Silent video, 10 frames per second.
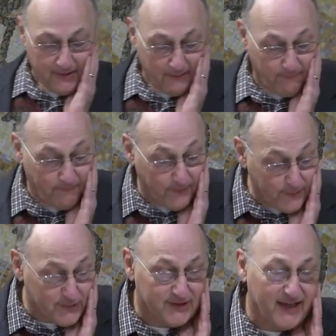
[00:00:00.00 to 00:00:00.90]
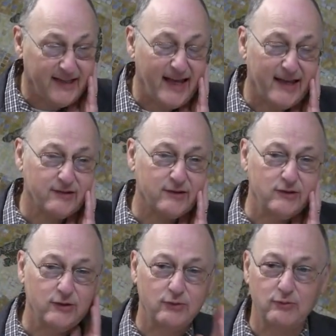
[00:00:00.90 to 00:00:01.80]
The first set has
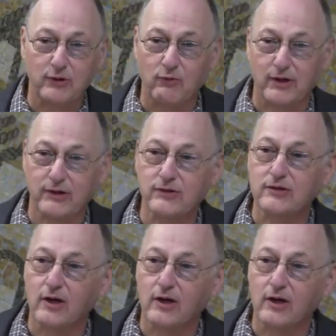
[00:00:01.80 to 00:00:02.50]
to do with what is